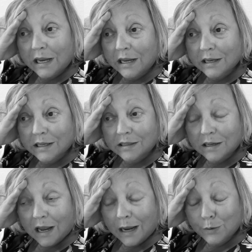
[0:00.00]

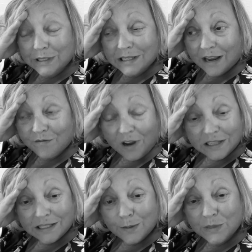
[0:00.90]
And I would say
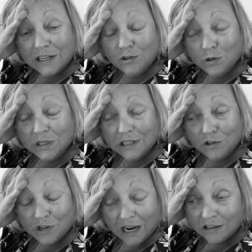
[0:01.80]
find some teachers that
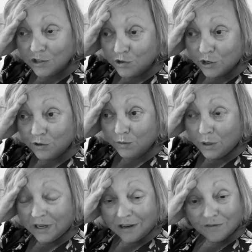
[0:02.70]
challenge you
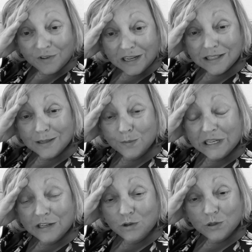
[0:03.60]
Find some
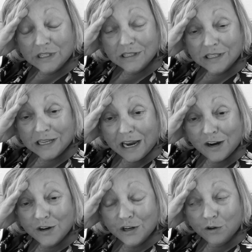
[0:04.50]
teachers that
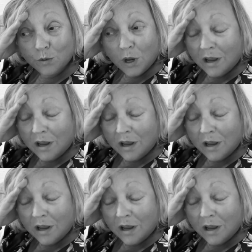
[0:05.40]
scare you.